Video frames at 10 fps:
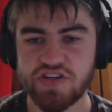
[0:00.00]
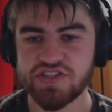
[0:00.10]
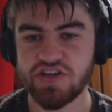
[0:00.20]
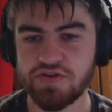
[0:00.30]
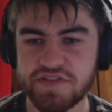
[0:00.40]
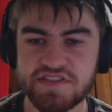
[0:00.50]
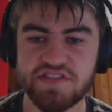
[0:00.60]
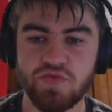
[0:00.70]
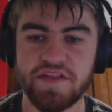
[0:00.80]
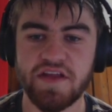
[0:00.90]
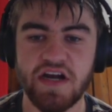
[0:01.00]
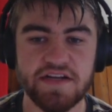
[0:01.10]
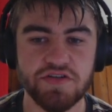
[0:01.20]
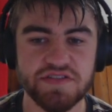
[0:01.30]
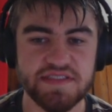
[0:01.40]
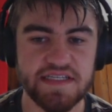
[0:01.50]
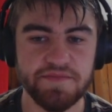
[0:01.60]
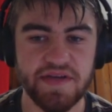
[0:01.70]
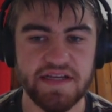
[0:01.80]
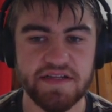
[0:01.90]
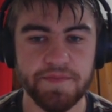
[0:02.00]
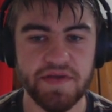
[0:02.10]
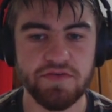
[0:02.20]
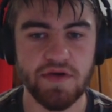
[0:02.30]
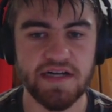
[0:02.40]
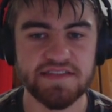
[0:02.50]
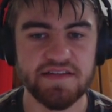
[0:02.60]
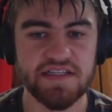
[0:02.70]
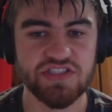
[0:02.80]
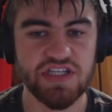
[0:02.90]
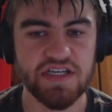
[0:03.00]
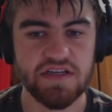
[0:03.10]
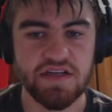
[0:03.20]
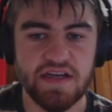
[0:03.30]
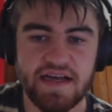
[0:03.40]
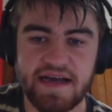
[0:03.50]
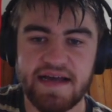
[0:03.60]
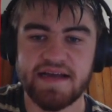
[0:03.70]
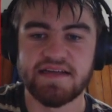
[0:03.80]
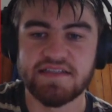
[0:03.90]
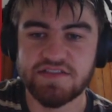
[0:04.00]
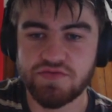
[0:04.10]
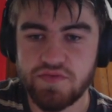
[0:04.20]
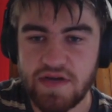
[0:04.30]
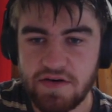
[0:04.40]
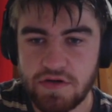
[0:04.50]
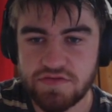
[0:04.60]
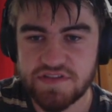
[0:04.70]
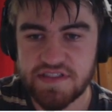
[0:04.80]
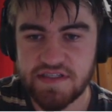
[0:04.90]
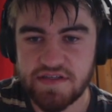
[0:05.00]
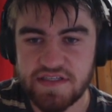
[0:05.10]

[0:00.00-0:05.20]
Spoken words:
De Koning's the one that I could see being the big riser this year. As, how old is he?